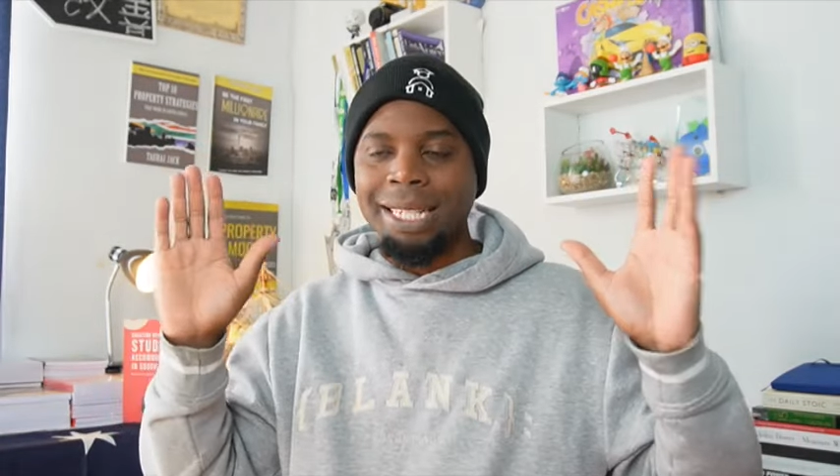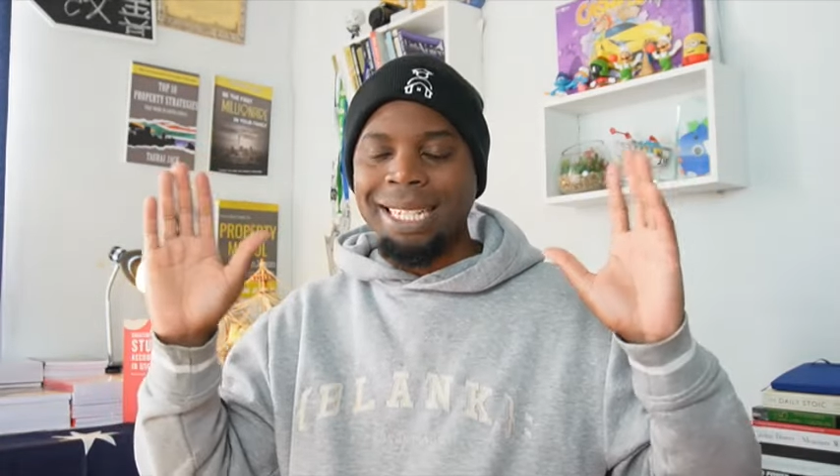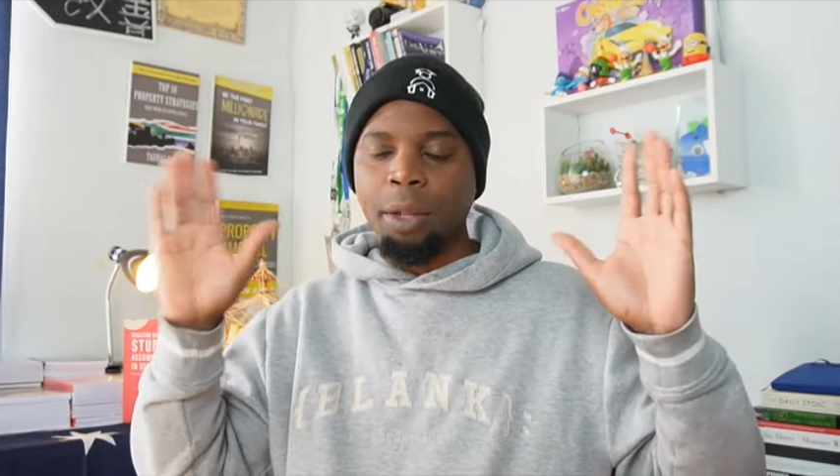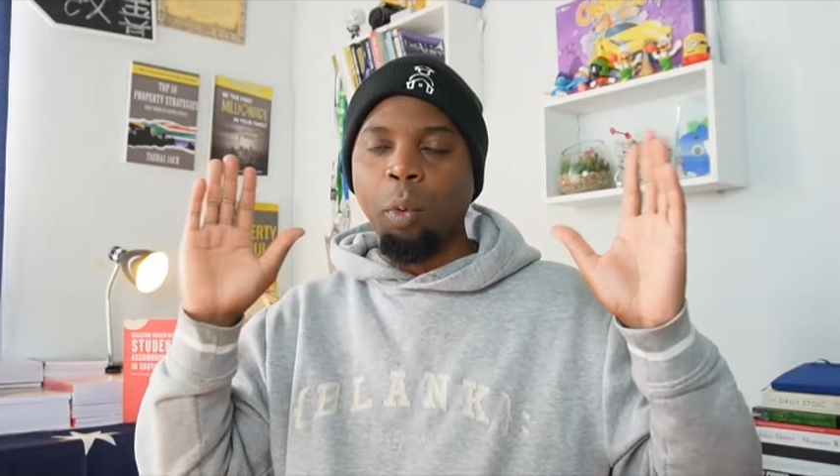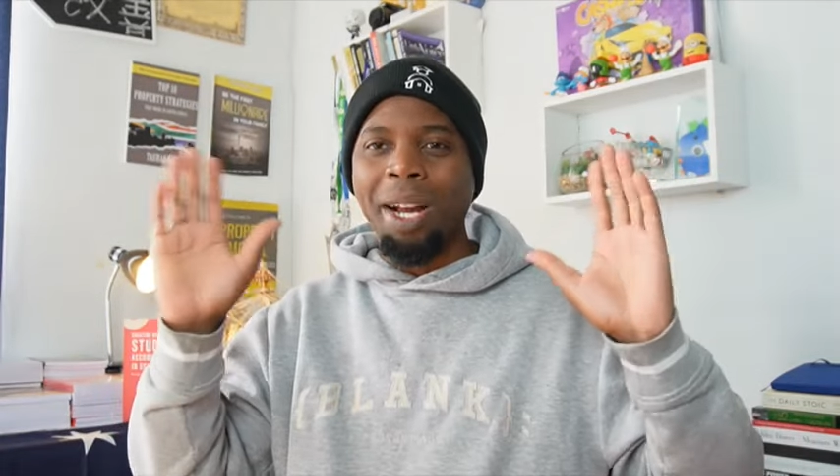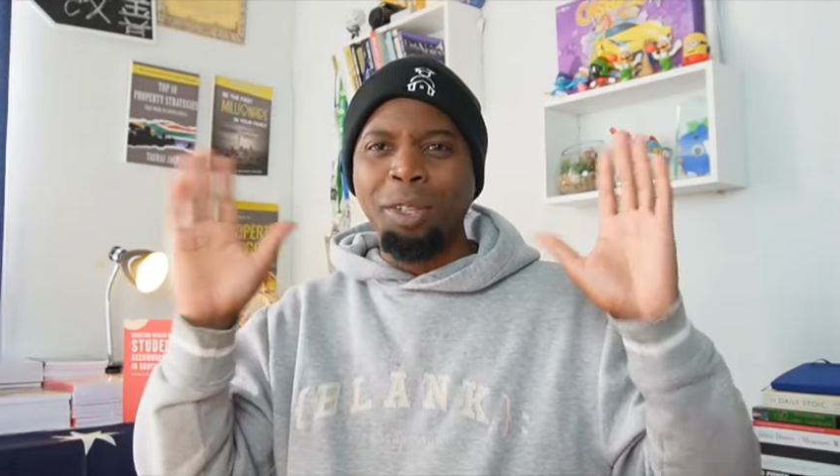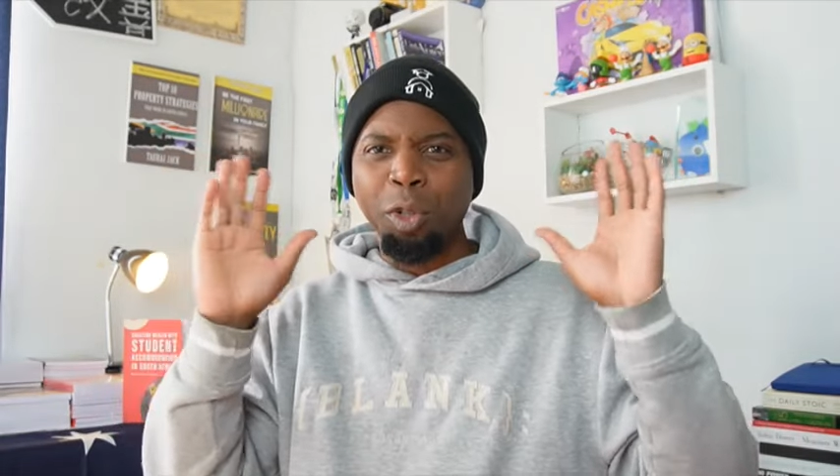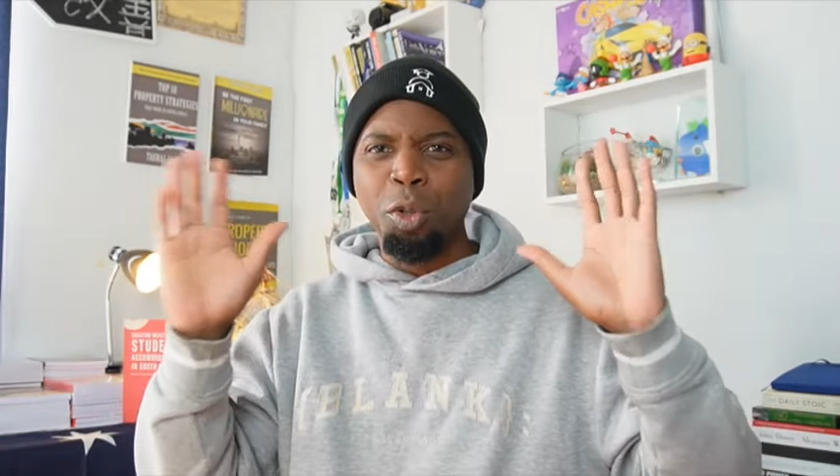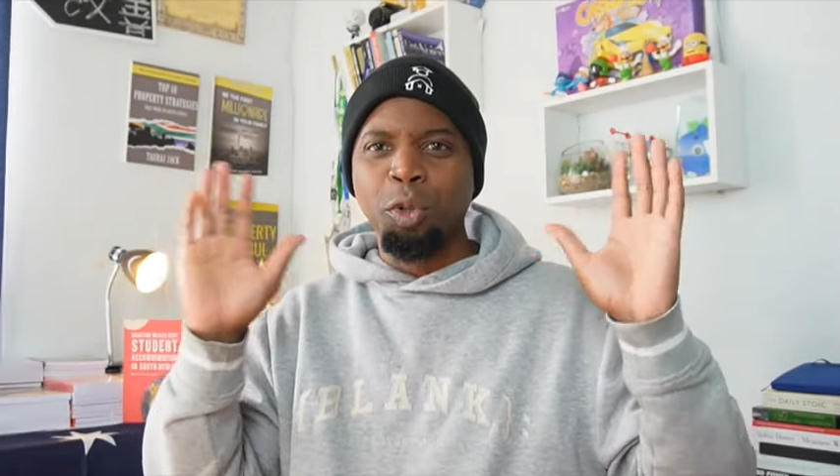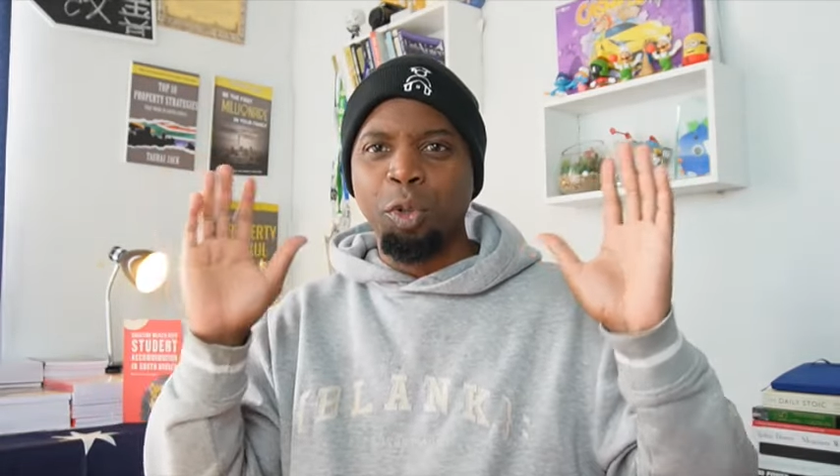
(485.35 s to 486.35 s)
deal, what
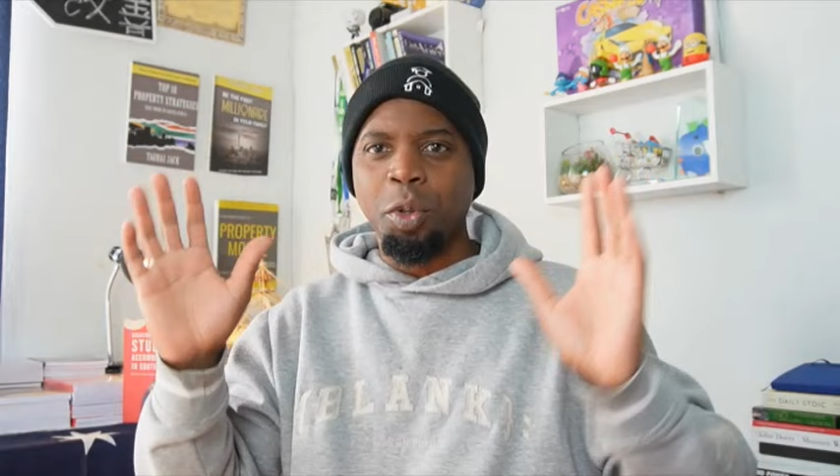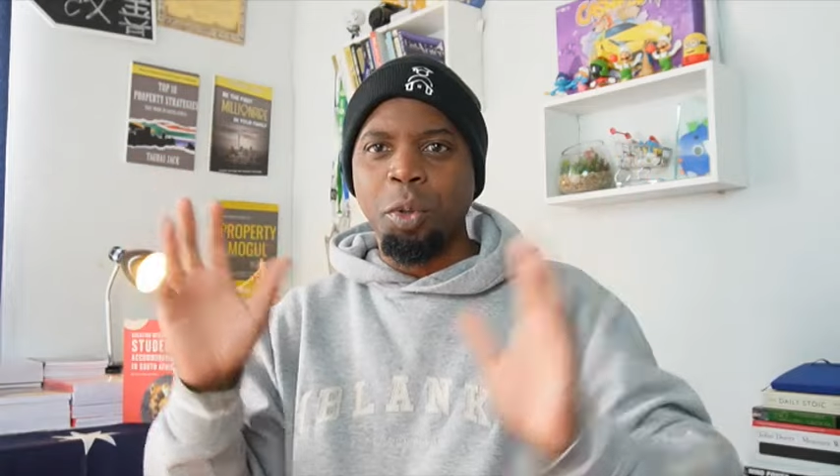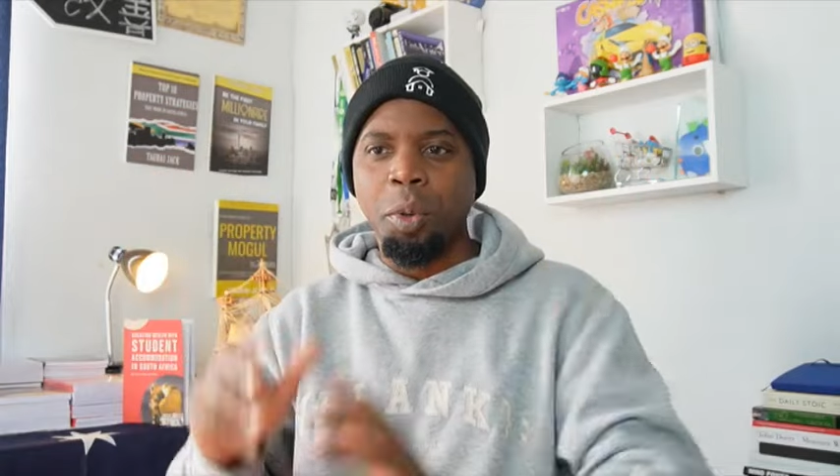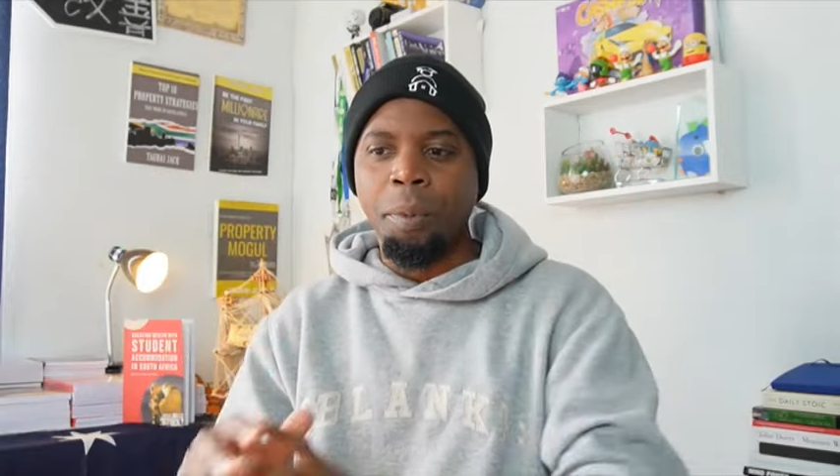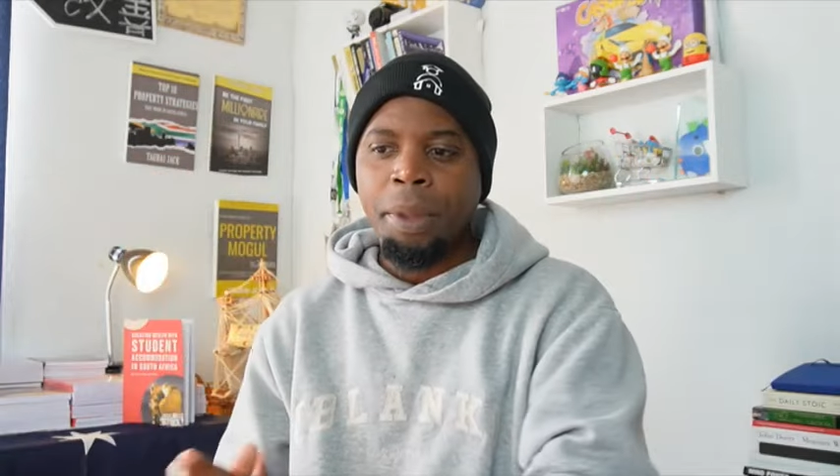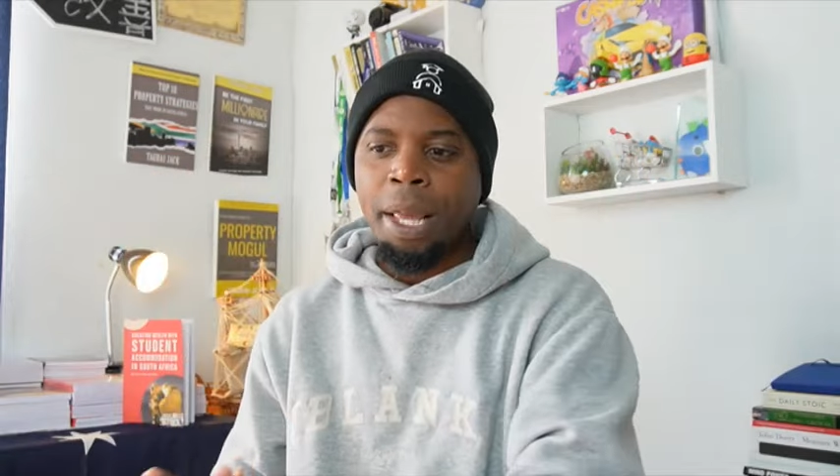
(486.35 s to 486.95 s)
do?